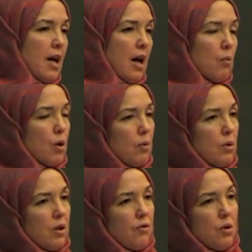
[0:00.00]
and what
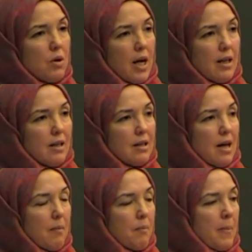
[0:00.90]
would have united
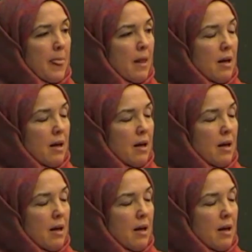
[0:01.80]
them.